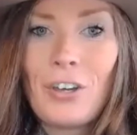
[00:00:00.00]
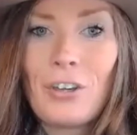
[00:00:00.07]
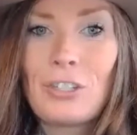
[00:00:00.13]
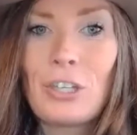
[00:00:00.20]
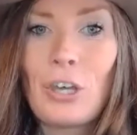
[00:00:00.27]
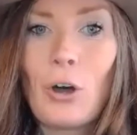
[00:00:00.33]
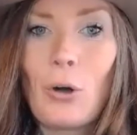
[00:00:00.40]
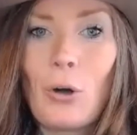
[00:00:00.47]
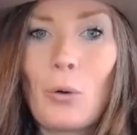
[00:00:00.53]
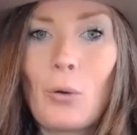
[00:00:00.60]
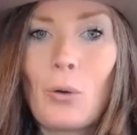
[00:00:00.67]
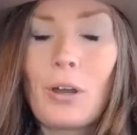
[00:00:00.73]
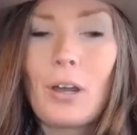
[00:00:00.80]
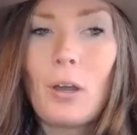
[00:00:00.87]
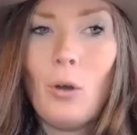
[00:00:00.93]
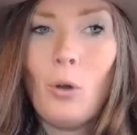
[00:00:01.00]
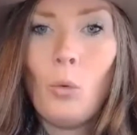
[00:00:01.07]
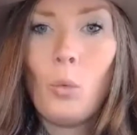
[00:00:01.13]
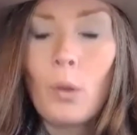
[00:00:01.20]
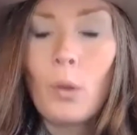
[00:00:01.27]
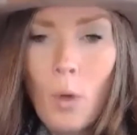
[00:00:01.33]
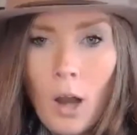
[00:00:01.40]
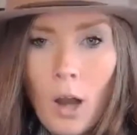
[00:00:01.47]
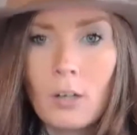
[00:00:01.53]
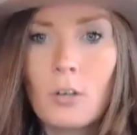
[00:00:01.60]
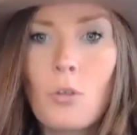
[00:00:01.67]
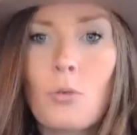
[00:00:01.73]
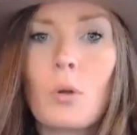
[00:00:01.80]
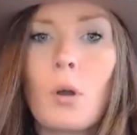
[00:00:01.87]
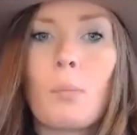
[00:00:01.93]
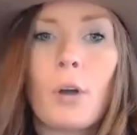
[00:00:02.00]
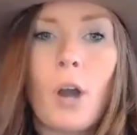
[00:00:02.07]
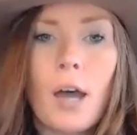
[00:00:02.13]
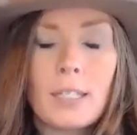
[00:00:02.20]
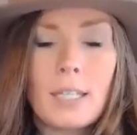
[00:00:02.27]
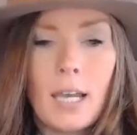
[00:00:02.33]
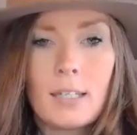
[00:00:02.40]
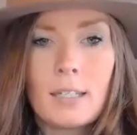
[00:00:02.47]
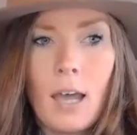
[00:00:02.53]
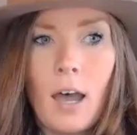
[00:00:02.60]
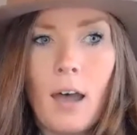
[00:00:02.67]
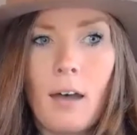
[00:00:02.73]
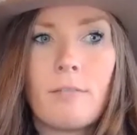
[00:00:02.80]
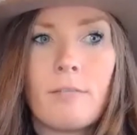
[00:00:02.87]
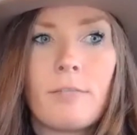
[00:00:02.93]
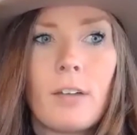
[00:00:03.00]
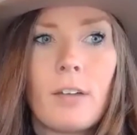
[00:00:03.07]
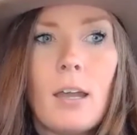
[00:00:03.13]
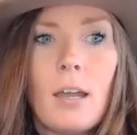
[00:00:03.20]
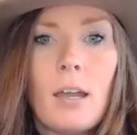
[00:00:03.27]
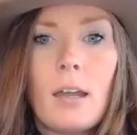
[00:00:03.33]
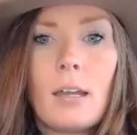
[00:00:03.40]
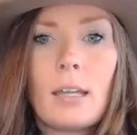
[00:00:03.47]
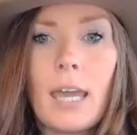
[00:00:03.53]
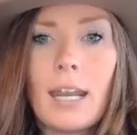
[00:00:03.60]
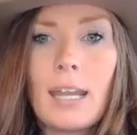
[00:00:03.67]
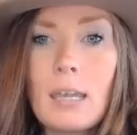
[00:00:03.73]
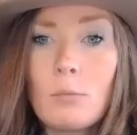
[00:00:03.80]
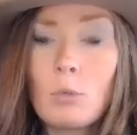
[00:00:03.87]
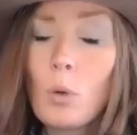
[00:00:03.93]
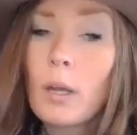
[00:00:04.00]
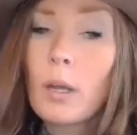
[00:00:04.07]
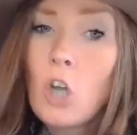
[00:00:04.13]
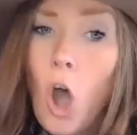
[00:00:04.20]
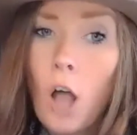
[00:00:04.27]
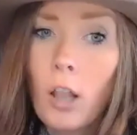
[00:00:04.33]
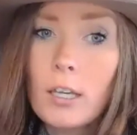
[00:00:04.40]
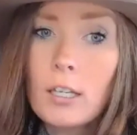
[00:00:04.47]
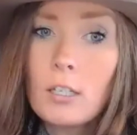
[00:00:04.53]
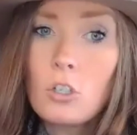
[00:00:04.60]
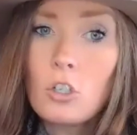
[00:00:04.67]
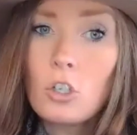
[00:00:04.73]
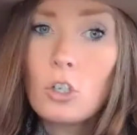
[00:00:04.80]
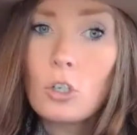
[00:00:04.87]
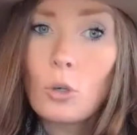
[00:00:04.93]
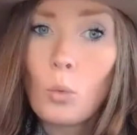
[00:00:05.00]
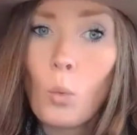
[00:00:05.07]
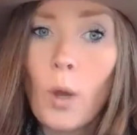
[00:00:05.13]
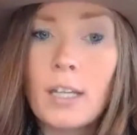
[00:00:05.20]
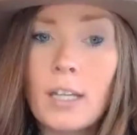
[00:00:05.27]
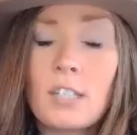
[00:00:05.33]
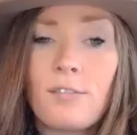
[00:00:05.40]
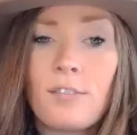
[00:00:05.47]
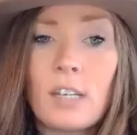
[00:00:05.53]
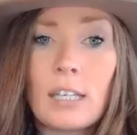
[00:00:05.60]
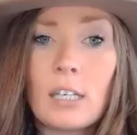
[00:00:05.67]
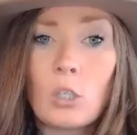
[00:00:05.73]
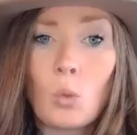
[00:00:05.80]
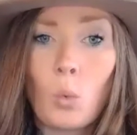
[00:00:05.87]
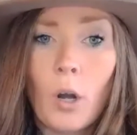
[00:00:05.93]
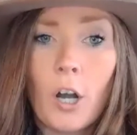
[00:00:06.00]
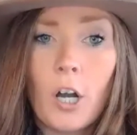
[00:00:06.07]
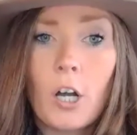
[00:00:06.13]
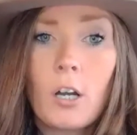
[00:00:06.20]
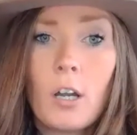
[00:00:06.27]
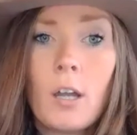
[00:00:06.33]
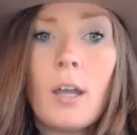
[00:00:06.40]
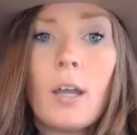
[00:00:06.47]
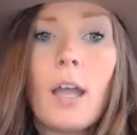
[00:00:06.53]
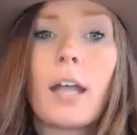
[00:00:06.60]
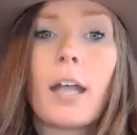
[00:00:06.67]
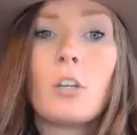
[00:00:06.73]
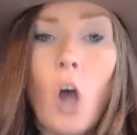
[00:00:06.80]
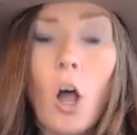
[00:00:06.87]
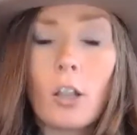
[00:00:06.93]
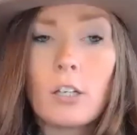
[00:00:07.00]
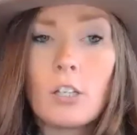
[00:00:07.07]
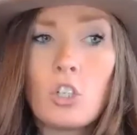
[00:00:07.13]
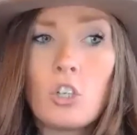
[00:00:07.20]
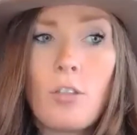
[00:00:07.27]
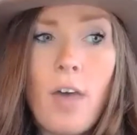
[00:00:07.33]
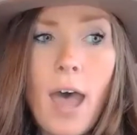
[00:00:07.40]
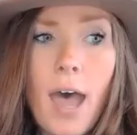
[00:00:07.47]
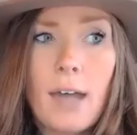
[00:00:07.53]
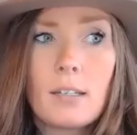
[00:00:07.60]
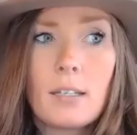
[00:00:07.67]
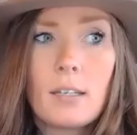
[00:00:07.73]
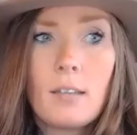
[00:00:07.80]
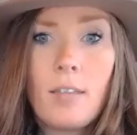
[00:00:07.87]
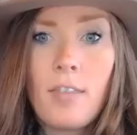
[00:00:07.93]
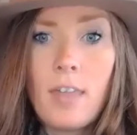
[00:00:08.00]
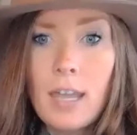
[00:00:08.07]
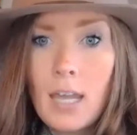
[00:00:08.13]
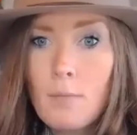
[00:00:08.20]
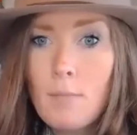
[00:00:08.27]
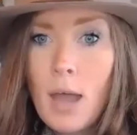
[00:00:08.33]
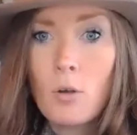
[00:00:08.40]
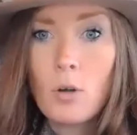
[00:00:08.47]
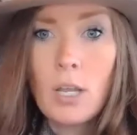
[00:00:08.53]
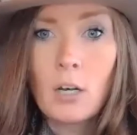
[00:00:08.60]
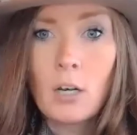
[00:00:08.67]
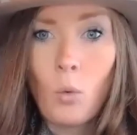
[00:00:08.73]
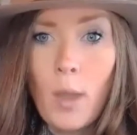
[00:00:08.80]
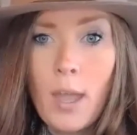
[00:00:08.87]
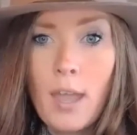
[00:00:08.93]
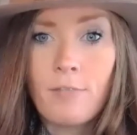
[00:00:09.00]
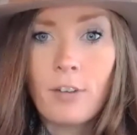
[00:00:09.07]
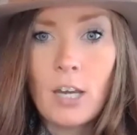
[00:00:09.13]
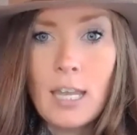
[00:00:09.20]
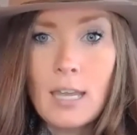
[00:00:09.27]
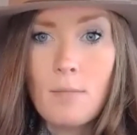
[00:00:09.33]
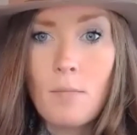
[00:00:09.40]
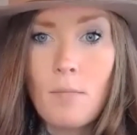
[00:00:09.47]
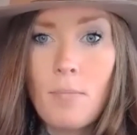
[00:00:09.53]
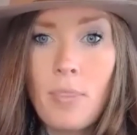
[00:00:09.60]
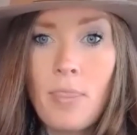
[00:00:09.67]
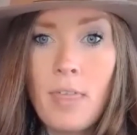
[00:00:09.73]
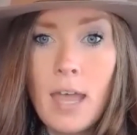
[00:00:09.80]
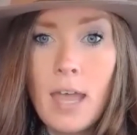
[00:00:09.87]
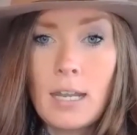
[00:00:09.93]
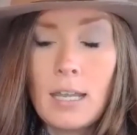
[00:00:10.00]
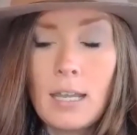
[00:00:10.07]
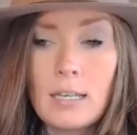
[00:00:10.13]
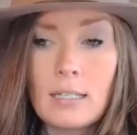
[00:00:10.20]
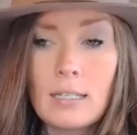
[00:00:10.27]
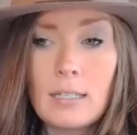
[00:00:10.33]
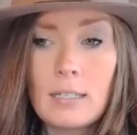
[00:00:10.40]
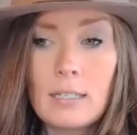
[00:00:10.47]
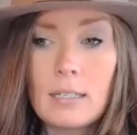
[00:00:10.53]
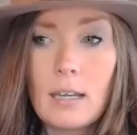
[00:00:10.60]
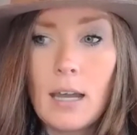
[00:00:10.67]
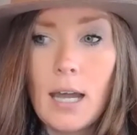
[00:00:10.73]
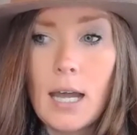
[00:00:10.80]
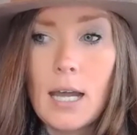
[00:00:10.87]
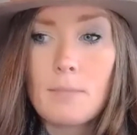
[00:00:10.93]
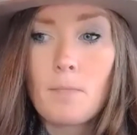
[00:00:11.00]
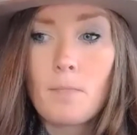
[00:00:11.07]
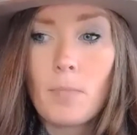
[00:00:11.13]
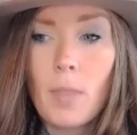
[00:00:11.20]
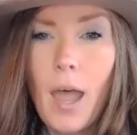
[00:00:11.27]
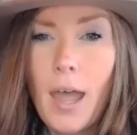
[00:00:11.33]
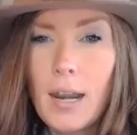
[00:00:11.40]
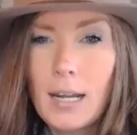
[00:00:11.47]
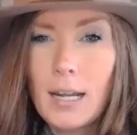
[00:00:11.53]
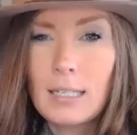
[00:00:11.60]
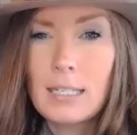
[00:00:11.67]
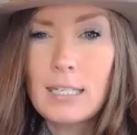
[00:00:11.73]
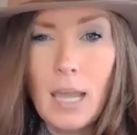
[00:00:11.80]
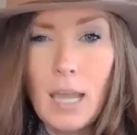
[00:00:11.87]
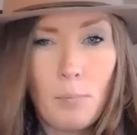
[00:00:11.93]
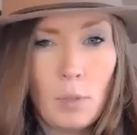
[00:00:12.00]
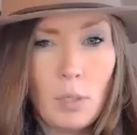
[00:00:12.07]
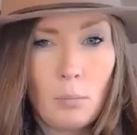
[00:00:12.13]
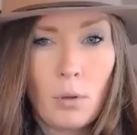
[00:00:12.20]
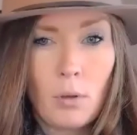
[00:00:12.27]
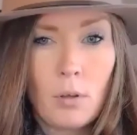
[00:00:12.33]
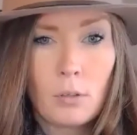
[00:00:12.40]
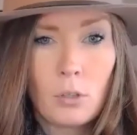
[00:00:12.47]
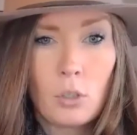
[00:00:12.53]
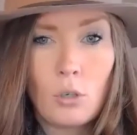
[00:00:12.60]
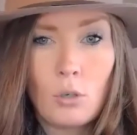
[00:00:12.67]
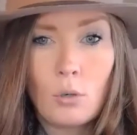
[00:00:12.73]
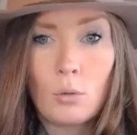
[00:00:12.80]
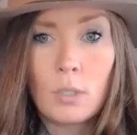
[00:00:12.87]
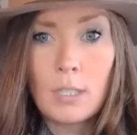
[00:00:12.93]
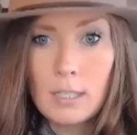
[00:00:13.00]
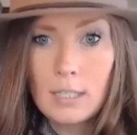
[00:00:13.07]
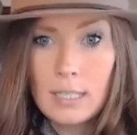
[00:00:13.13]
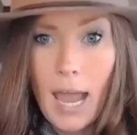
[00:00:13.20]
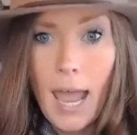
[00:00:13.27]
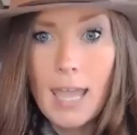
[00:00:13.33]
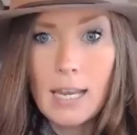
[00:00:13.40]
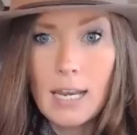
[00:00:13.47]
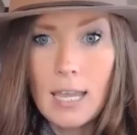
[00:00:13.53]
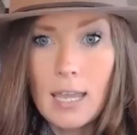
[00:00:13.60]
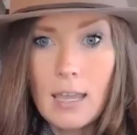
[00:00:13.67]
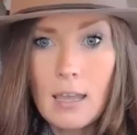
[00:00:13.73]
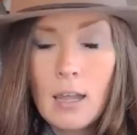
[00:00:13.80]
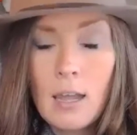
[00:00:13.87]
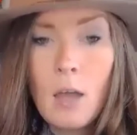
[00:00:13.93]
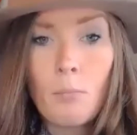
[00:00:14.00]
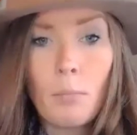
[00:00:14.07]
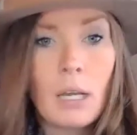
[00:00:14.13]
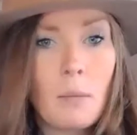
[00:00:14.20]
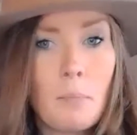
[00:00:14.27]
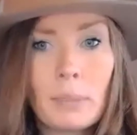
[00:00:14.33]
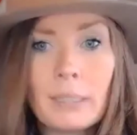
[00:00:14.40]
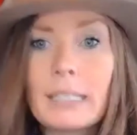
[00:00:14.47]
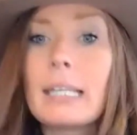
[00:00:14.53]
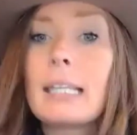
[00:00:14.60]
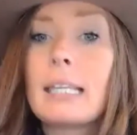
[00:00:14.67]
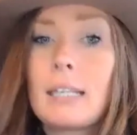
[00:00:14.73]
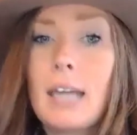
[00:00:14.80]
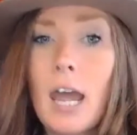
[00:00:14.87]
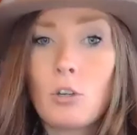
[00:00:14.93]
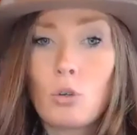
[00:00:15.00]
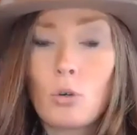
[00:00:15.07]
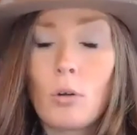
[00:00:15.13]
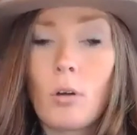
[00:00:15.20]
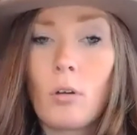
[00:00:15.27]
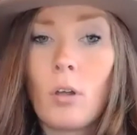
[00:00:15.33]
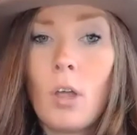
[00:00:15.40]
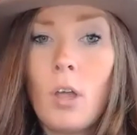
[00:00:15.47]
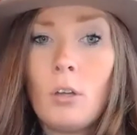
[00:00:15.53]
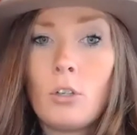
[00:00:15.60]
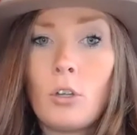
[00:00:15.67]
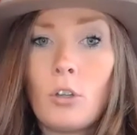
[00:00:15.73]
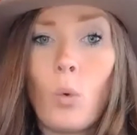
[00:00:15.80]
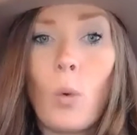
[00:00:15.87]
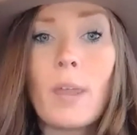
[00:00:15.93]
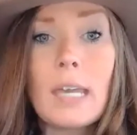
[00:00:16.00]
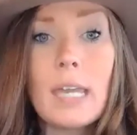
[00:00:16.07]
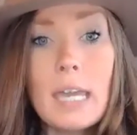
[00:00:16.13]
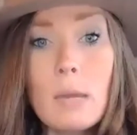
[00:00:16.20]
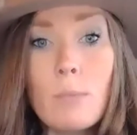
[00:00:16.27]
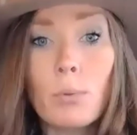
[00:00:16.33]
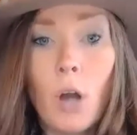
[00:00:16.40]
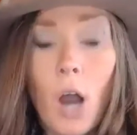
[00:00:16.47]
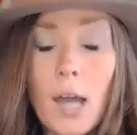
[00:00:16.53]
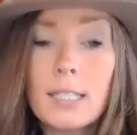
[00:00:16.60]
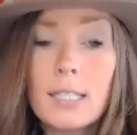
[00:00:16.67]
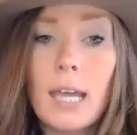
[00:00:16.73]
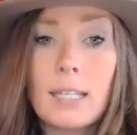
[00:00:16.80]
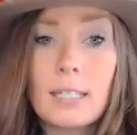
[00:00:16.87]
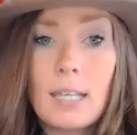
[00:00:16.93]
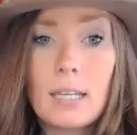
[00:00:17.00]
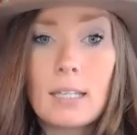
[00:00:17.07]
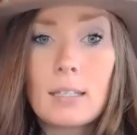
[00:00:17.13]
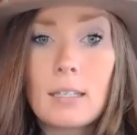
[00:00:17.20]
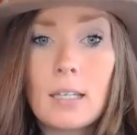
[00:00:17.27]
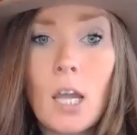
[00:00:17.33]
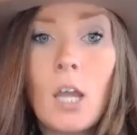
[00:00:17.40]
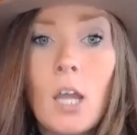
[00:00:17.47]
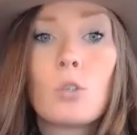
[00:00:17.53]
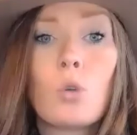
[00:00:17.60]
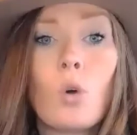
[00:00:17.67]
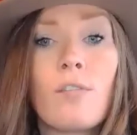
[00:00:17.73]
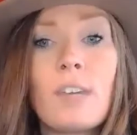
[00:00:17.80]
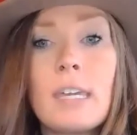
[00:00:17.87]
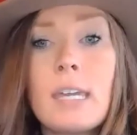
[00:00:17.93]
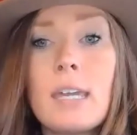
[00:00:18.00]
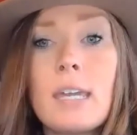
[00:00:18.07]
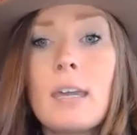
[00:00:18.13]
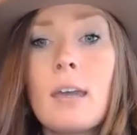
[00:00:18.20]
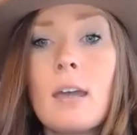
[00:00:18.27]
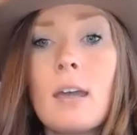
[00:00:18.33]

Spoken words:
So we walked through a process of getting him to acknowledge what his feelings were, acknowledge that they come out in a way for him that is unacceptable to society, but completely natural to the way that he processes. So if he